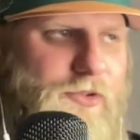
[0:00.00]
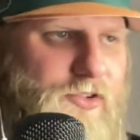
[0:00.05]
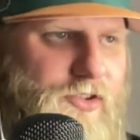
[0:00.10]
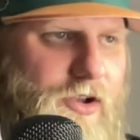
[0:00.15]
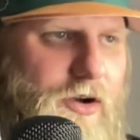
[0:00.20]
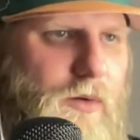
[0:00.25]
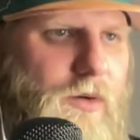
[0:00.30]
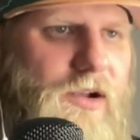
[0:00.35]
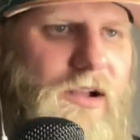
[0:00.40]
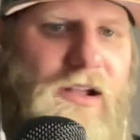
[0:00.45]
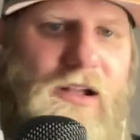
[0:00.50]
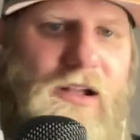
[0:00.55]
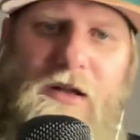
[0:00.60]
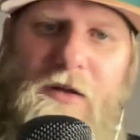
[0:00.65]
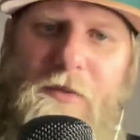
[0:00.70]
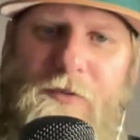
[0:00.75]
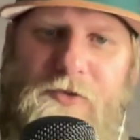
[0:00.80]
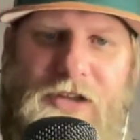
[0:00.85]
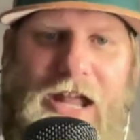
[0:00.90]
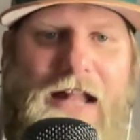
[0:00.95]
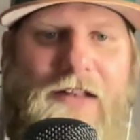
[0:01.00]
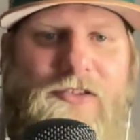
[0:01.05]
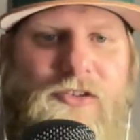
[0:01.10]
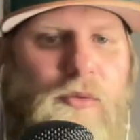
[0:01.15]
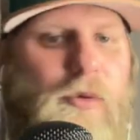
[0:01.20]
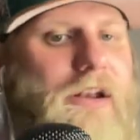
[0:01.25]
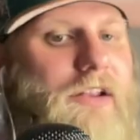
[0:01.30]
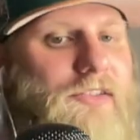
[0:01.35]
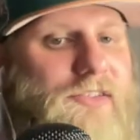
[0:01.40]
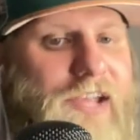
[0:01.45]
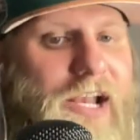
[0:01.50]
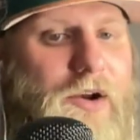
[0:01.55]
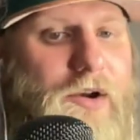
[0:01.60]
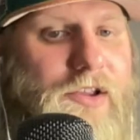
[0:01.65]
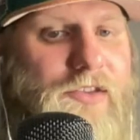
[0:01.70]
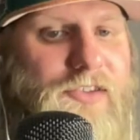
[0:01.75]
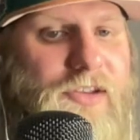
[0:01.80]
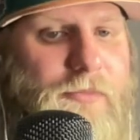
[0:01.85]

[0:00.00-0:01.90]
So, chance to win a series